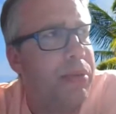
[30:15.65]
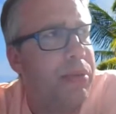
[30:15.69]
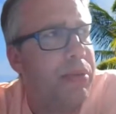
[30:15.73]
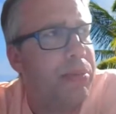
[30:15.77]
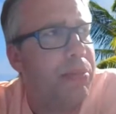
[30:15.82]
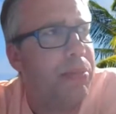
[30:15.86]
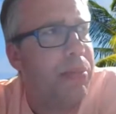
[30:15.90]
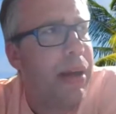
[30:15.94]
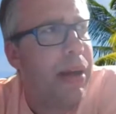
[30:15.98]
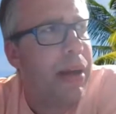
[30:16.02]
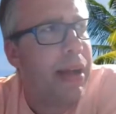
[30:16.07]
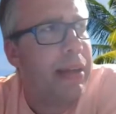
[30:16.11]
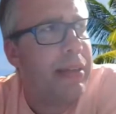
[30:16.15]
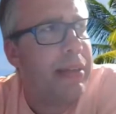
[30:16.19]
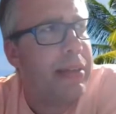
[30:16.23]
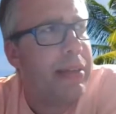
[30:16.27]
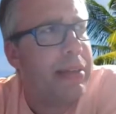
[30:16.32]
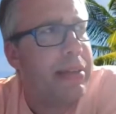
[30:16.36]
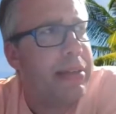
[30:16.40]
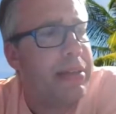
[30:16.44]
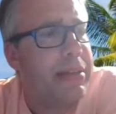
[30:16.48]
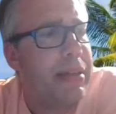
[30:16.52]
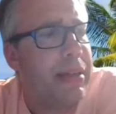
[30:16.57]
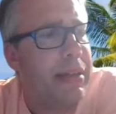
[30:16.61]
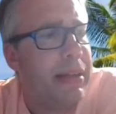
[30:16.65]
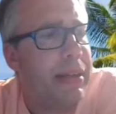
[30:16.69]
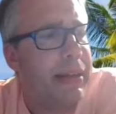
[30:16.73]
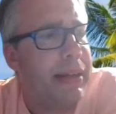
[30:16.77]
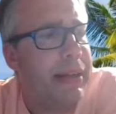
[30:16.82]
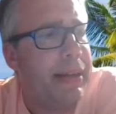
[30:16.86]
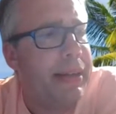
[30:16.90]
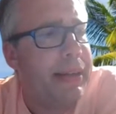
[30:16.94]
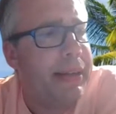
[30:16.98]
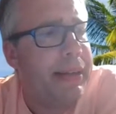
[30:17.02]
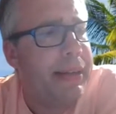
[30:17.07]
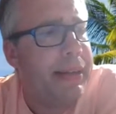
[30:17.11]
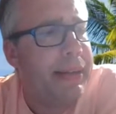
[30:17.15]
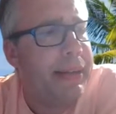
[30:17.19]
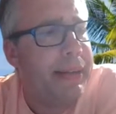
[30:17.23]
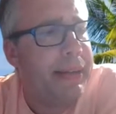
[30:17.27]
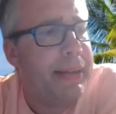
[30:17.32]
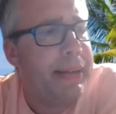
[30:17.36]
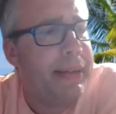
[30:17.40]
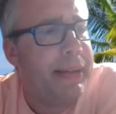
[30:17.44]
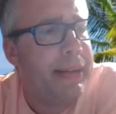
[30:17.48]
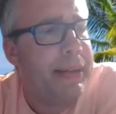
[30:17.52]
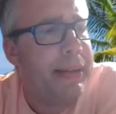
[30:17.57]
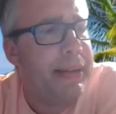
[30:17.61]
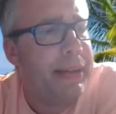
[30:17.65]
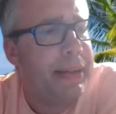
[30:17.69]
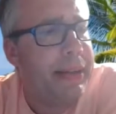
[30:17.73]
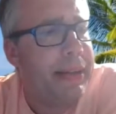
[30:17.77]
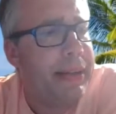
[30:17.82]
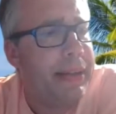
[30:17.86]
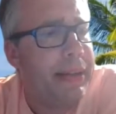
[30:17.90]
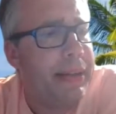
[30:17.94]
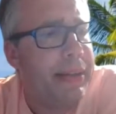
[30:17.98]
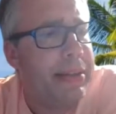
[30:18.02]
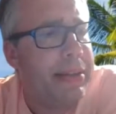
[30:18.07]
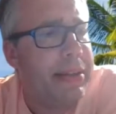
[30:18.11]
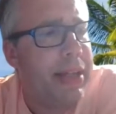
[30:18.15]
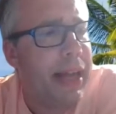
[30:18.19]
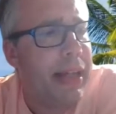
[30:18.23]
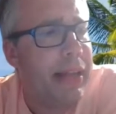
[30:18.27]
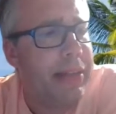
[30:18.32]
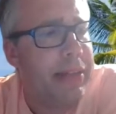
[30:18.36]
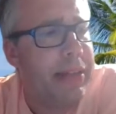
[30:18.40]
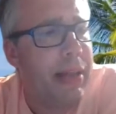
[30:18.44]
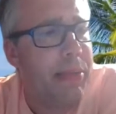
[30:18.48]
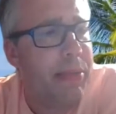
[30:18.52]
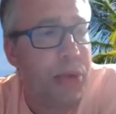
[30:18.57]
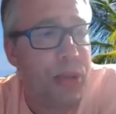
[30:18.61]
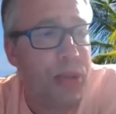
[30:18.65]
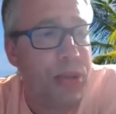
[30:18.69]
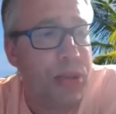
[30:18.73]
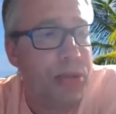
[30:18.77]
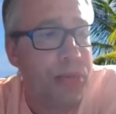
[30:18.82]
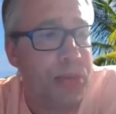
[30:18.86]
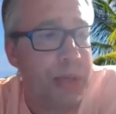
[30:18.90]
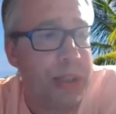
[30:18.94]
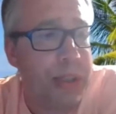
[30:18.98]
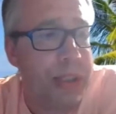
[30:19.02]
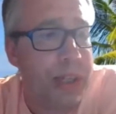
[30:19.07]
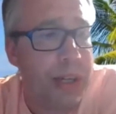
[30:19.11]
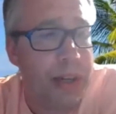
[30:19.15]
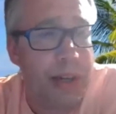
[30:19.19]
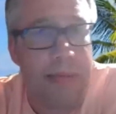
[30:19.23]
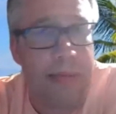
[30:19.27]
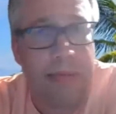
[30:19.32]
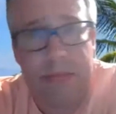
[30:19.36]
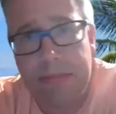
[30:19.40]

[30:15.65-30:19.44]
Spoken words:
practice scales that much, which I